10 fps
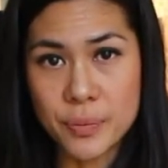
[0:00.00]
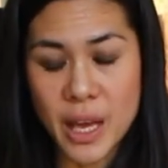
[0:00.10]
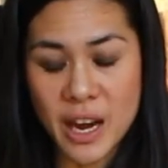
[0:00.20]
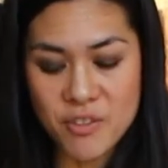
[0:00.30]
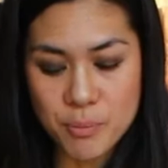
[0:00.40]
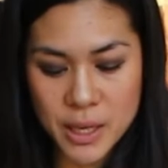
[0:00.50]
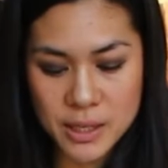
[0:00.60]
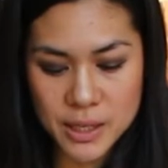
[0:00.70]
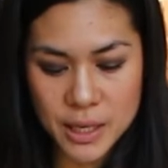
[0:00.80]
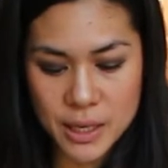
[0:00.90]
and I've
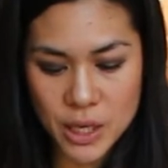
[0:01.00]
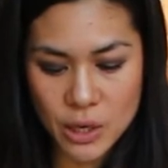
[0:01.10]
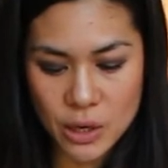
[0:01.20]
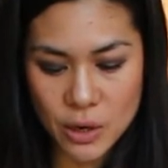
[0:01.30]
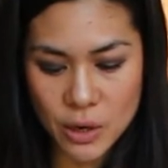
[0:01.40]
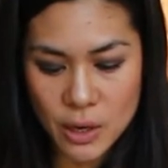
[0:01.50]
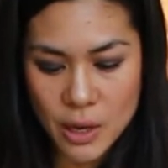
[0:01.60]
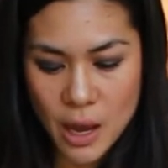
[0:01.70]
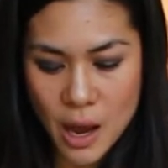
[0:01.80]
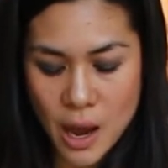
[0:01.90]
mixed in here
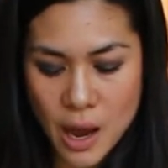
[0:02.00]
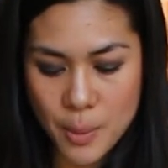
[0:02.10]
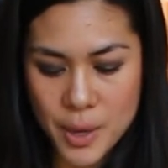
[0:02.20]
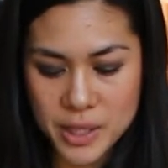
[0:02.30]
a